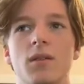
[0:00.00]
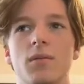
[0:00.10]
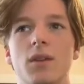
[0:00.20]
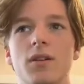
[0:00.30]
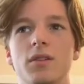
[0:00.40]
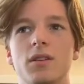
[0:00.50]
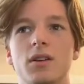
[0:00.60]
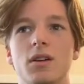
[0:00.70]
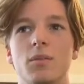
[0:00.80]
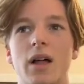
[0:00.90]
I'm not very
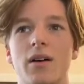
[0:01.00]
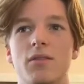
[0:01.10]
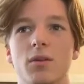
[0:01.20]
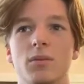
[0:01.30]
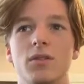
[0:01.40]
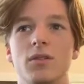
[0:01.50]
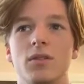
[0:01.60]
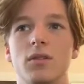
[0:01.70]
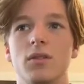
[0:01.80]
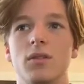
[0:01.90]
good at platforms.
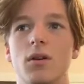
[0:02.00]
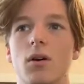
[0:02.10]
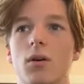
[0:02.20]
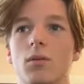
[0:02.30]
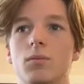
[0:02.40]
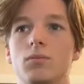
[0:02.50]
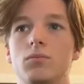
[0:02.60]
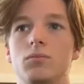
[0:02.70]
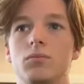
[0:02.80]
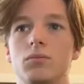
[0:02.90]
Oh.
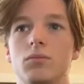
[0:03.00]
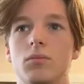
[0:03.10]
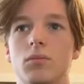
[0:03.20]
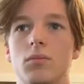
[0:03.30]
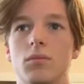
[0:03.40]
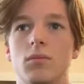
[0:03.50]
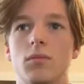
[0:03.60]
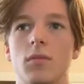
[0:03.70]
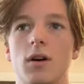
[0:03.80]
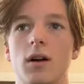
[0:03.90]

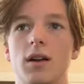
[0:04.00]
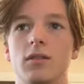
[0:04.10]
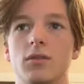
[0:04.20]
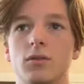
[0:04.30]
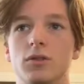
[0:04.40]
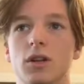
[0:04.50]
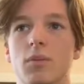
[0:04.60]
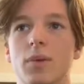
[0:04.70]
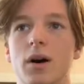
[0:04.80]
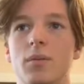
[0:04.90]
Alright, so we'll
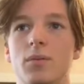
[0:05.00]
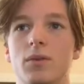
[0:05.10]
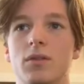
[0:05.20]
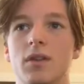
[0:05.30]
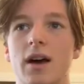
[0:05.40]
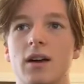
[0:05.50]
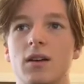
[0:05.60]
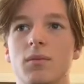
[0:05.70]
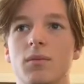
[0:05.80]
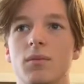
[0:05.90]
jump up and we'll attack
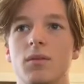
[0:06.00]
him.